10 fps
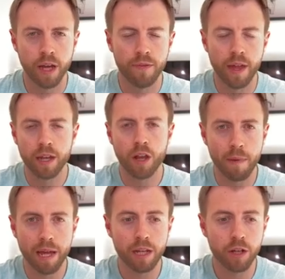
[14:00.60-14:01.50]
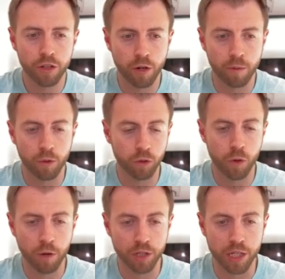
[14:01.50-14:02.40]
then, like many other altcoin
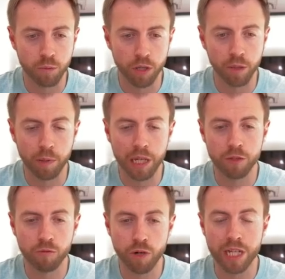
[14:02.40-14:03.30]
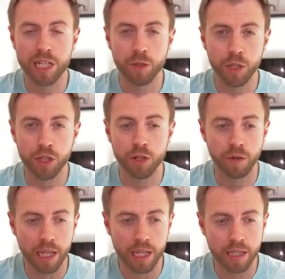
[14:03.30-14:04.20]
projects, one of the biggest risks with
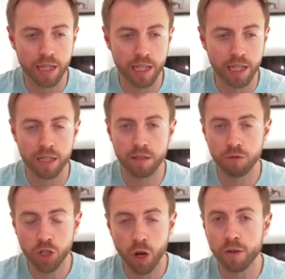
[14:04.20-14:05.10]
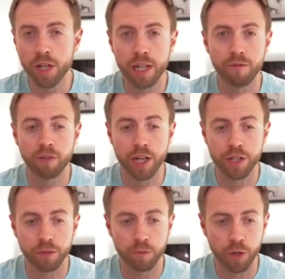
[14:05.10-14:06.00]
SUI is this token inflation,